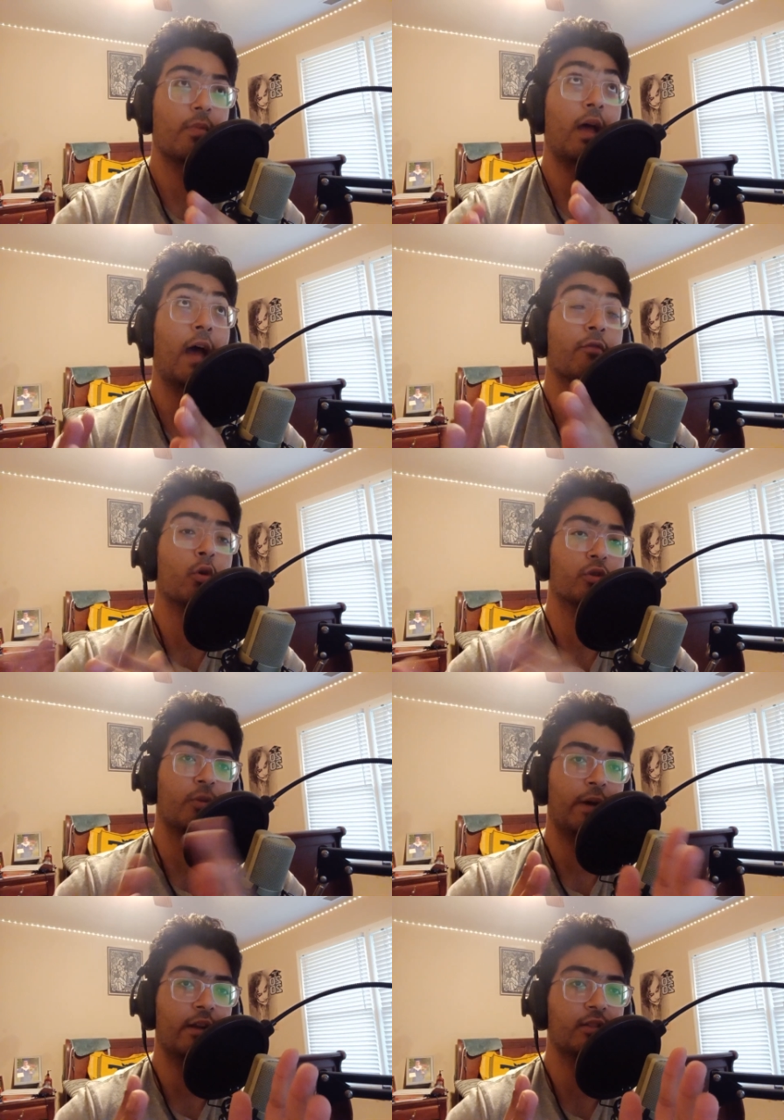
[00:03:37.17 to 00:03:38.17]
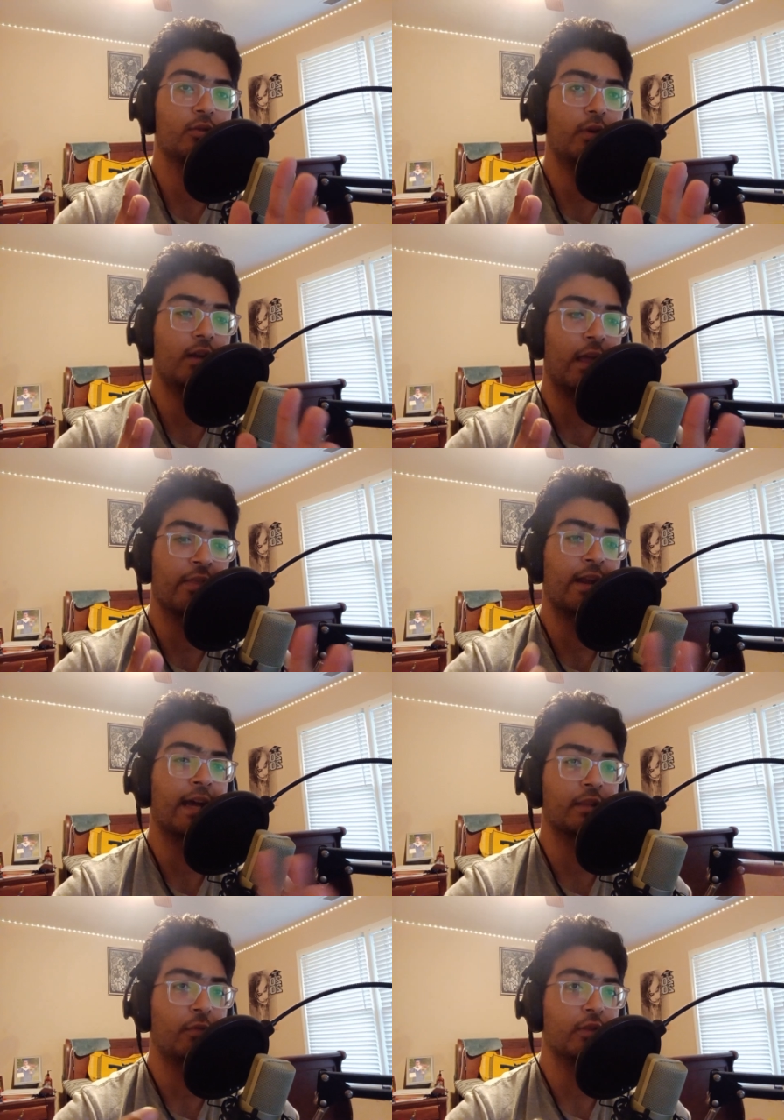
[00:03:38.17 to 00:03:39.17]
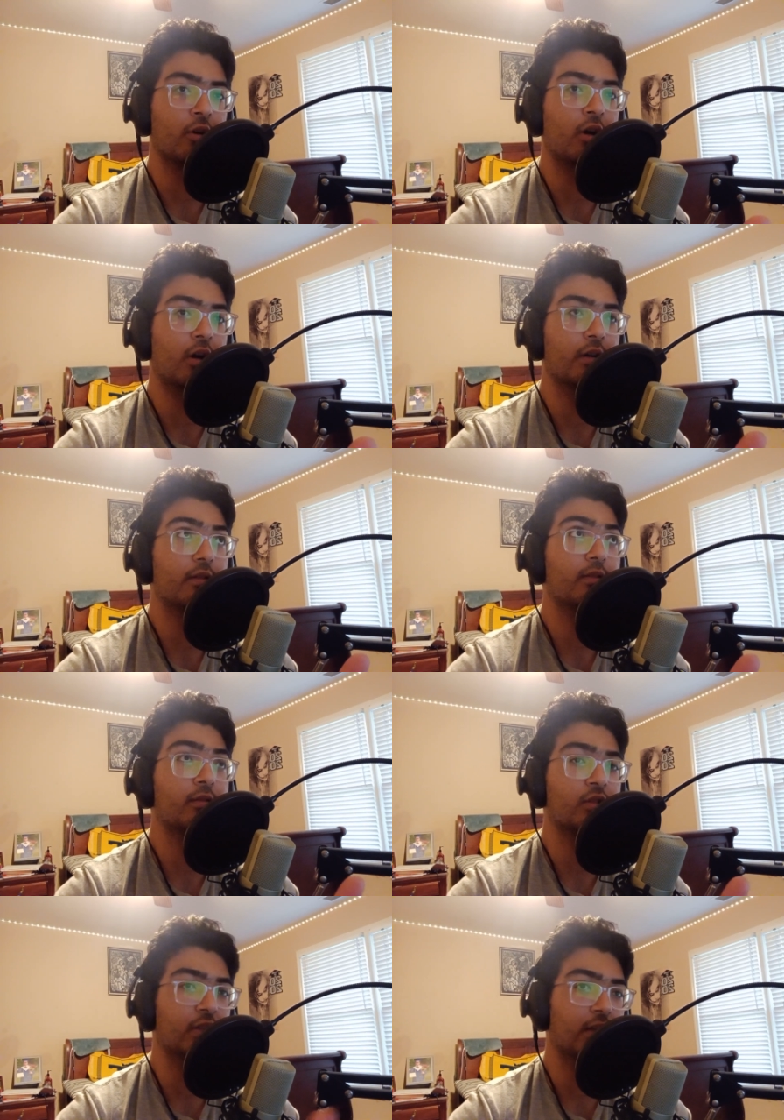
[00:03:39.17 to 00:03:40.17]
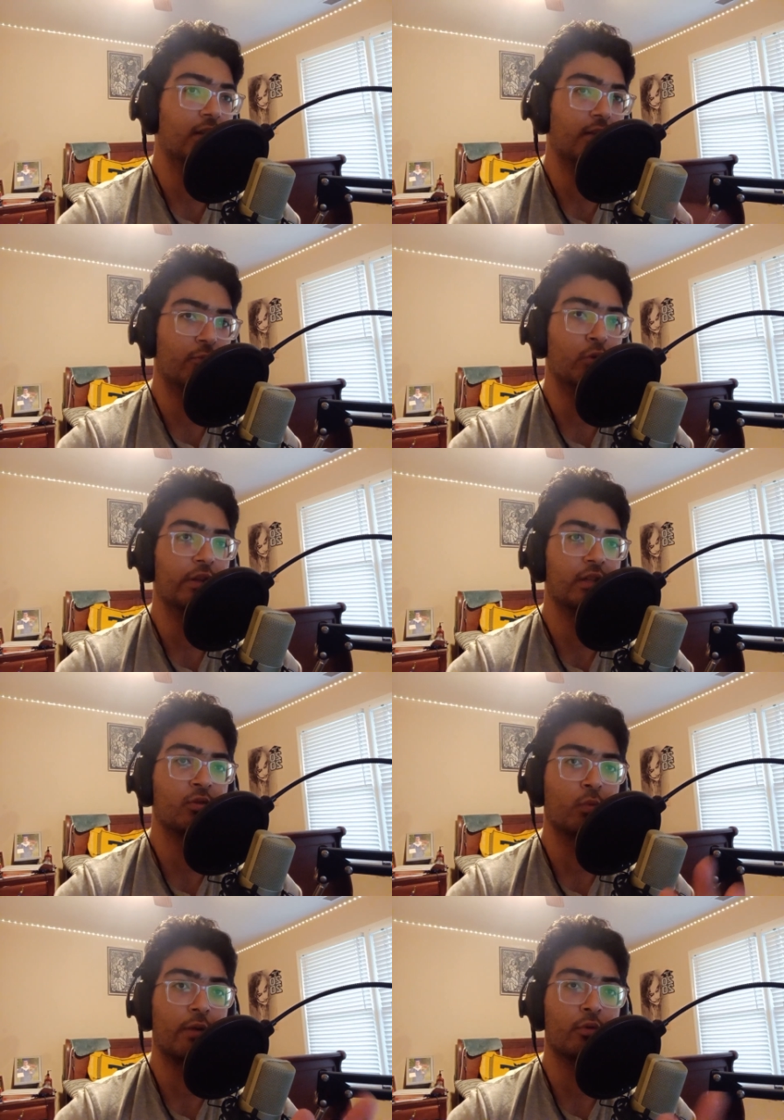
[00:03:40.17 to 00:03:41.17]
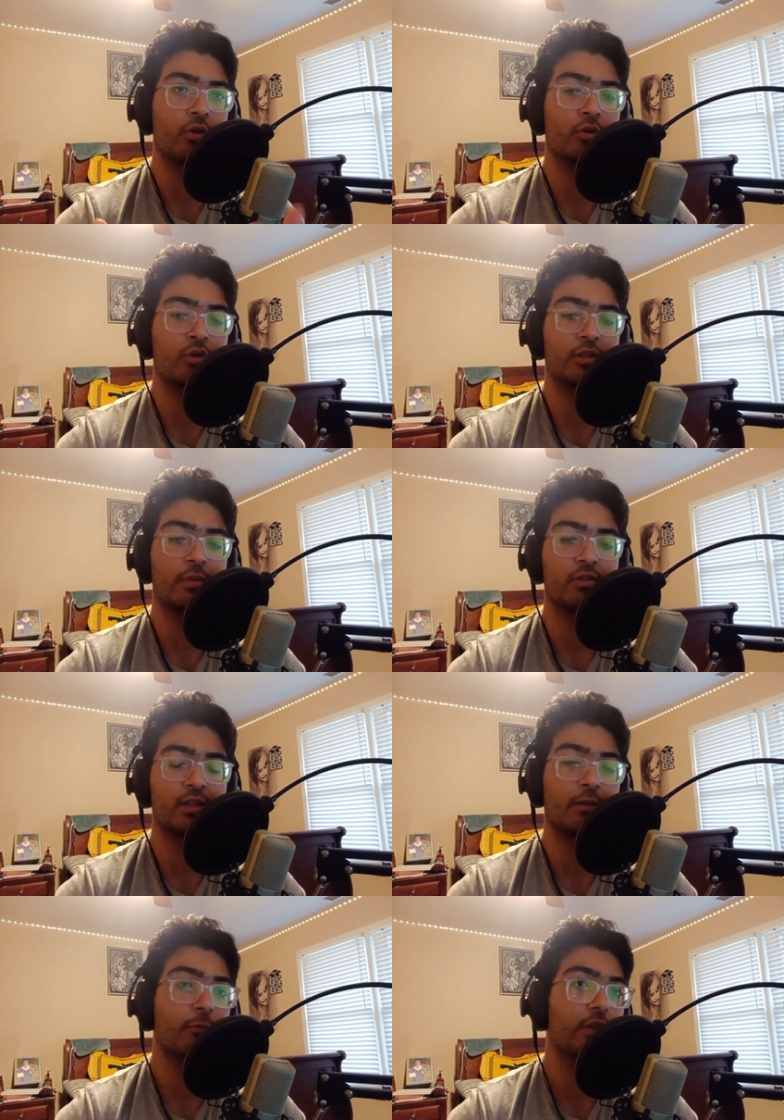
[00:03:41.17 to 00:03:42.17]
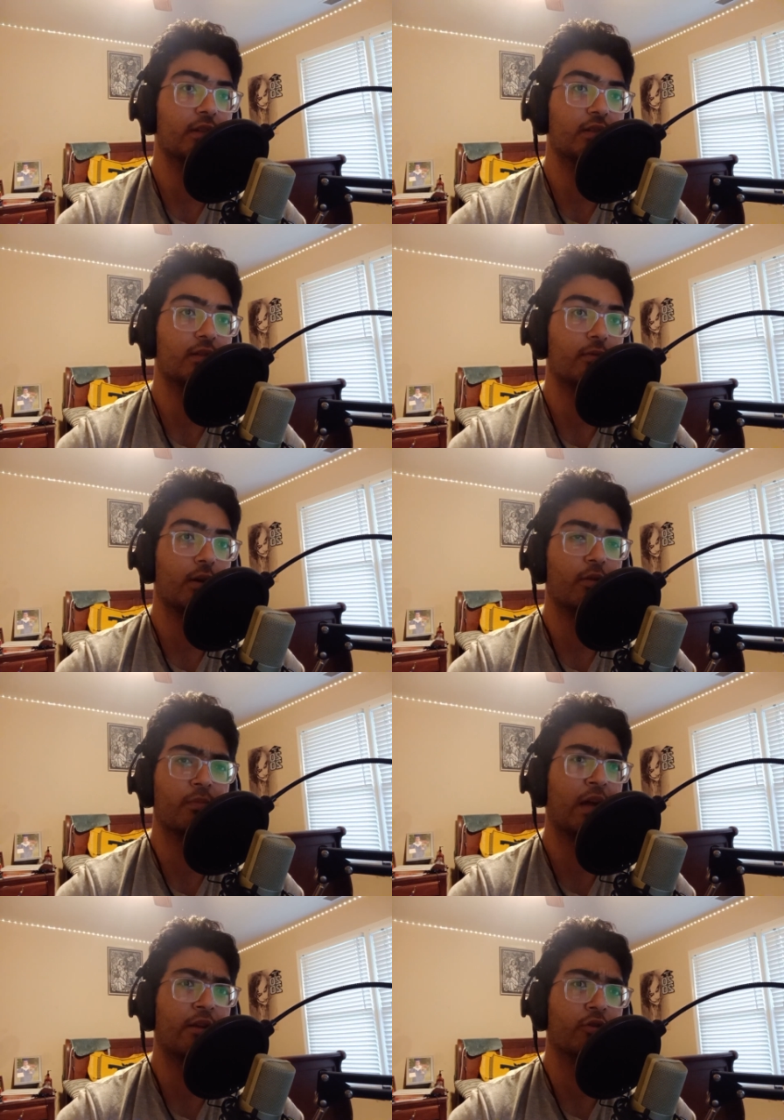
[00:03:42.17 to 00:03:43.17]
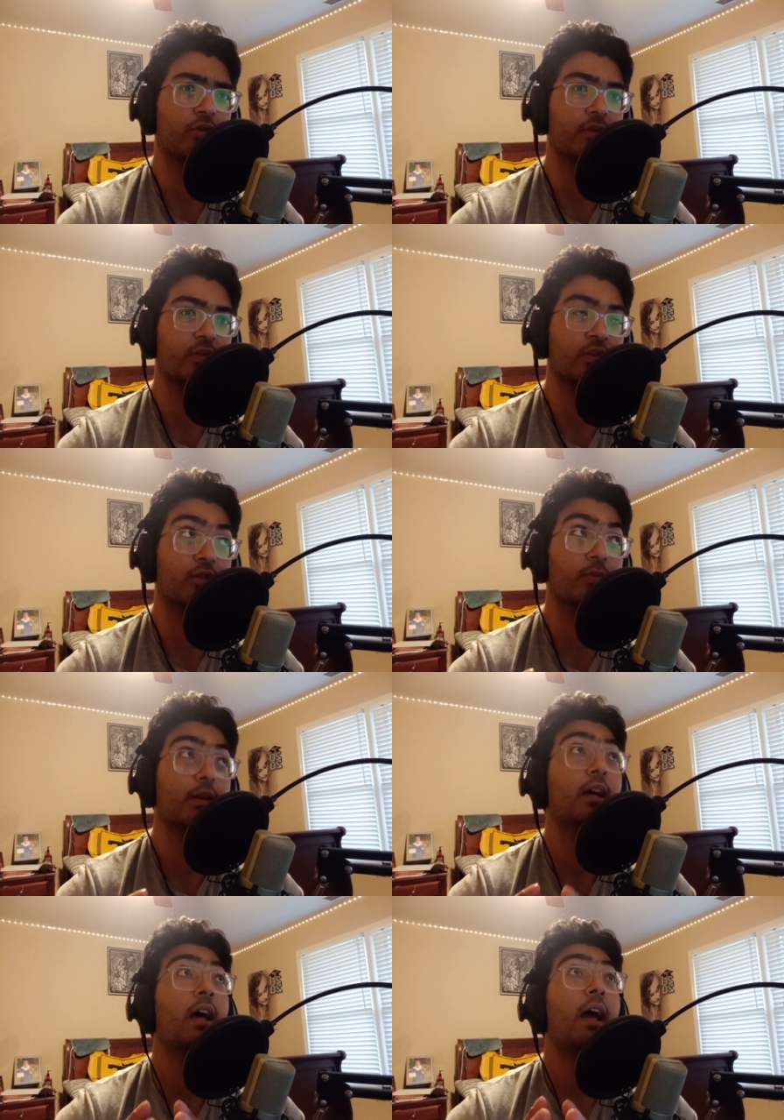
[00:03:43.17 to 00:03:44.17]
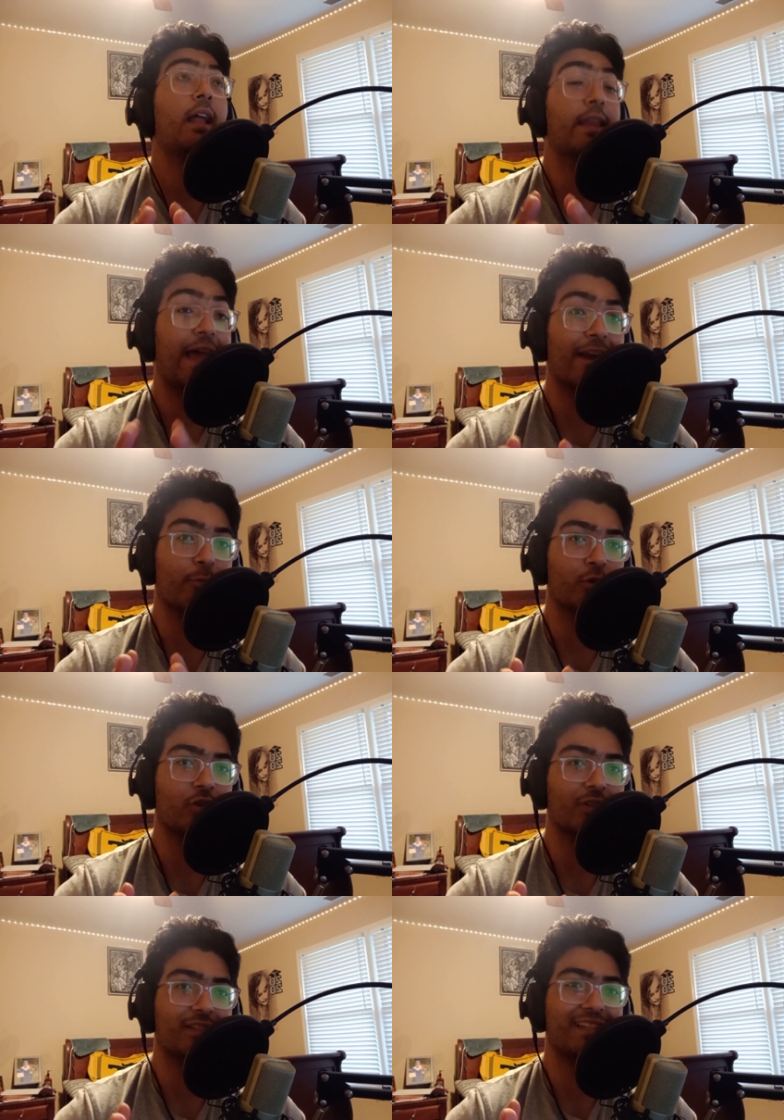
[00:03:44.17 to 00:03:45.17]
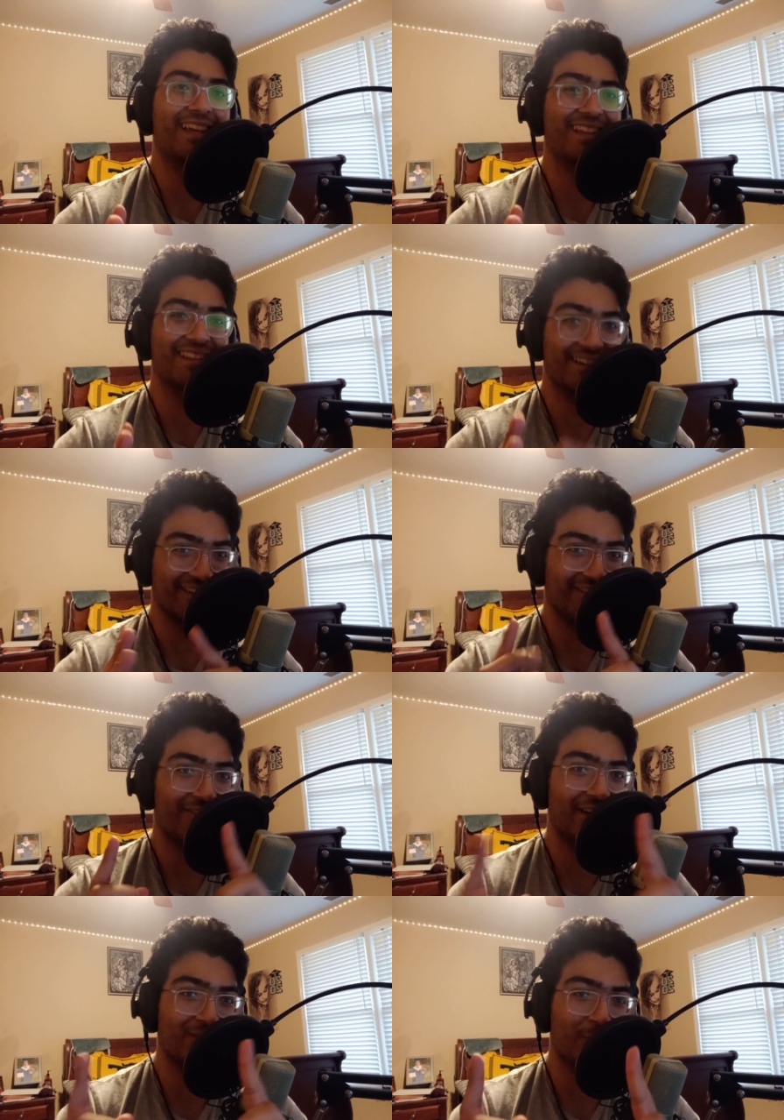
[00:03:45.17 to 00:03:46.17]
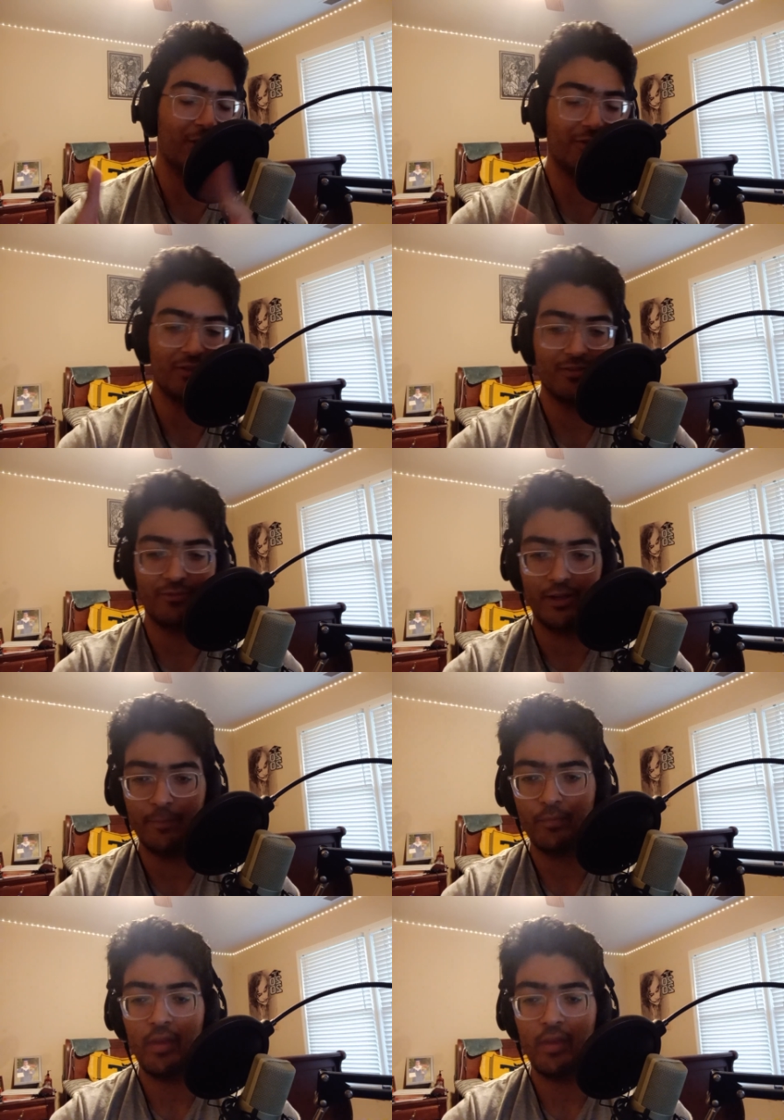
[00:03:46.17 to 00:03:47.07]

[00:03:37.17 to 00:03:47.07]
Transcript: have cortisol bind onto it, and then activate the heart to release whatever neurotransmitters it could release. Right? Or not neurotransmitters, excuse me. Nanomachines. There you go. Right terminology, right?